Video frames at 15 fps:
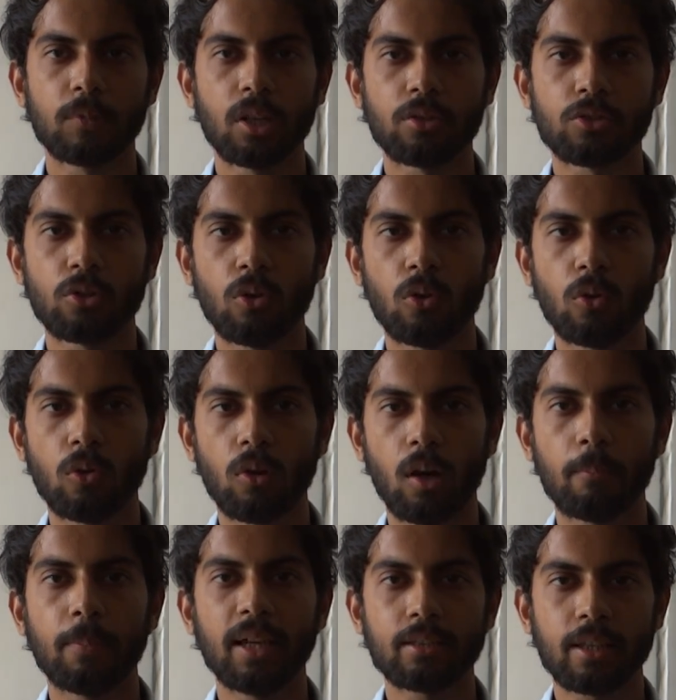So
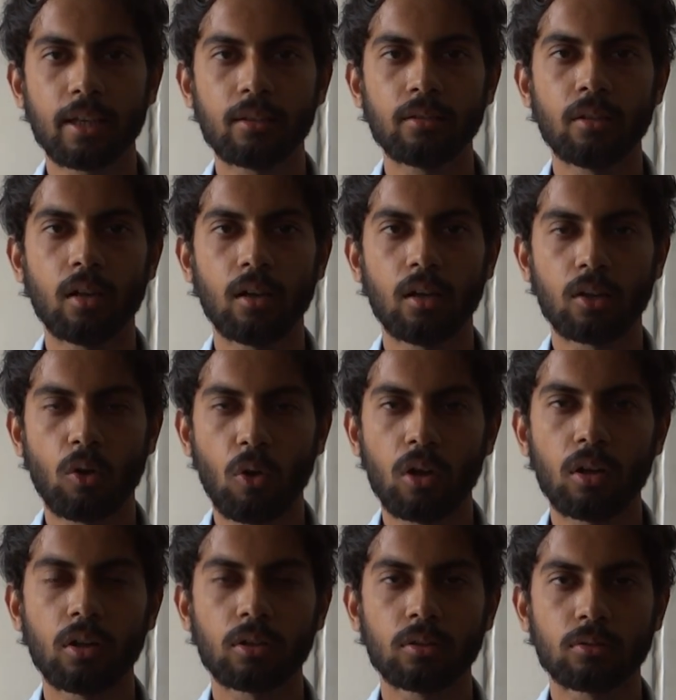a basic
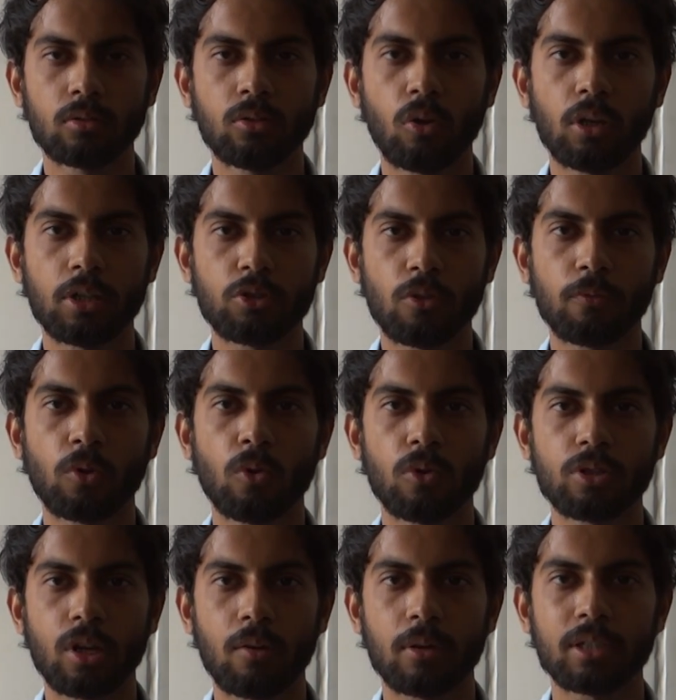knowledge of
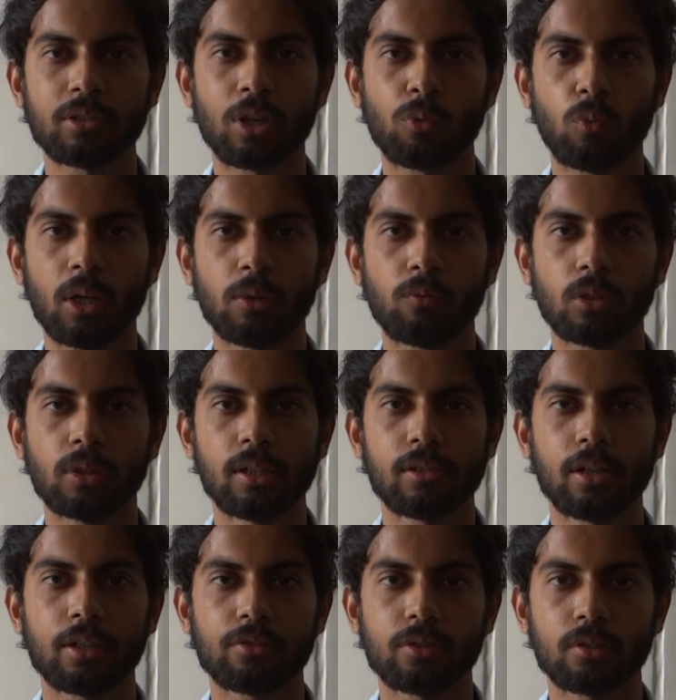core Java is required for this
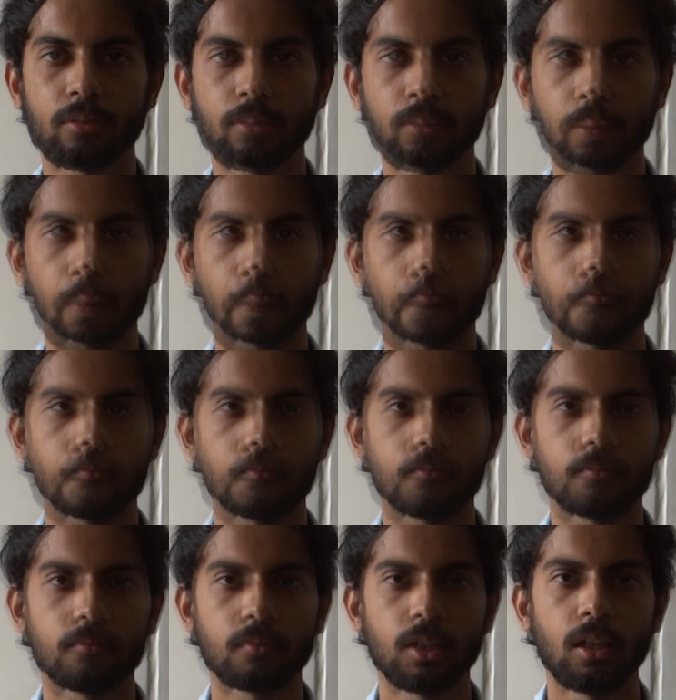section.
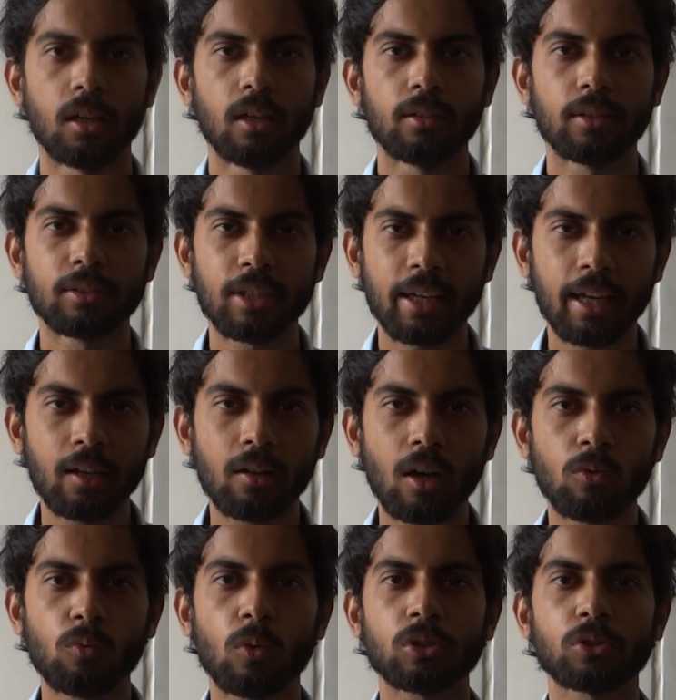The second
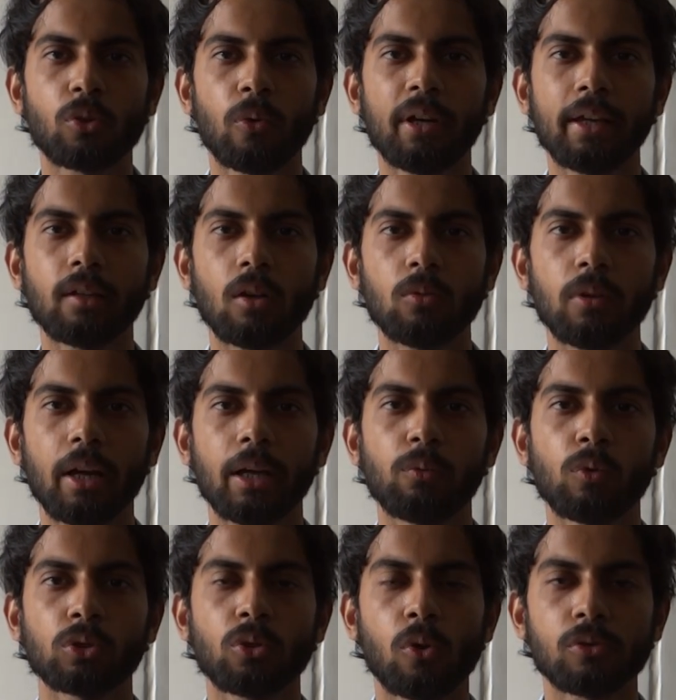round was coding round. It
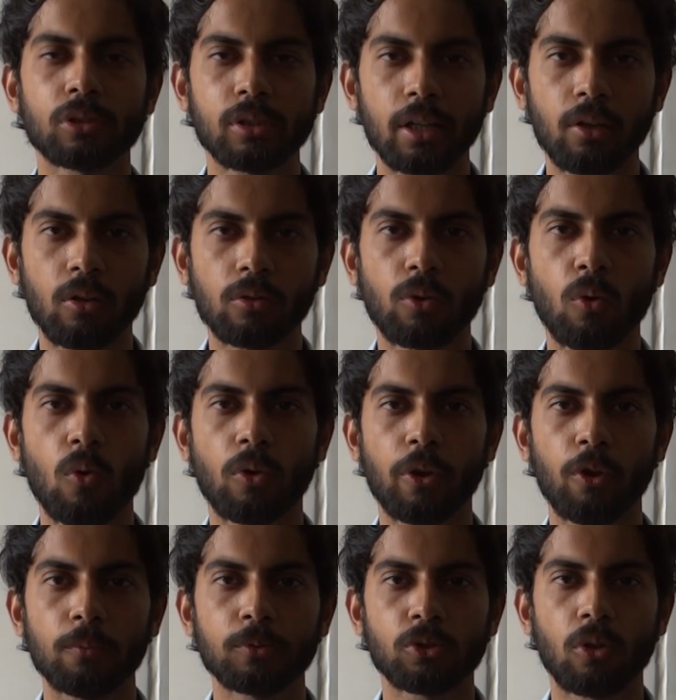was hosted on
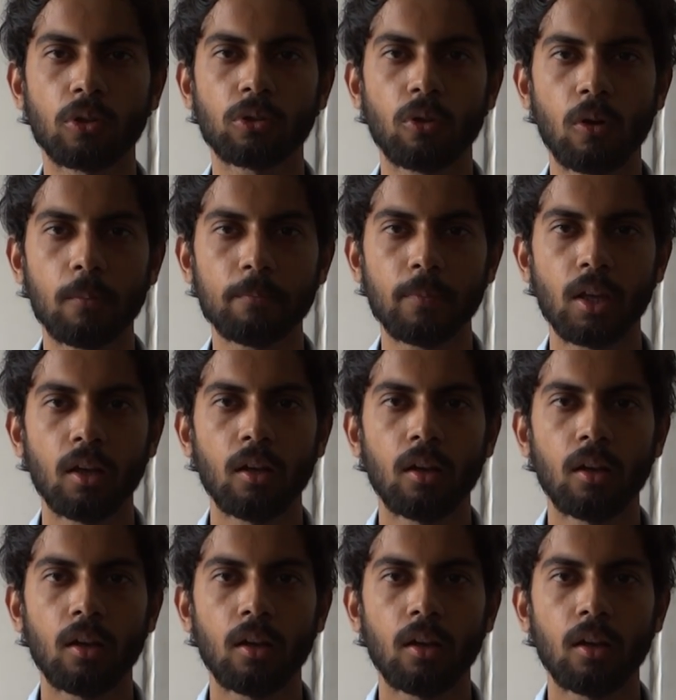cocubes.com.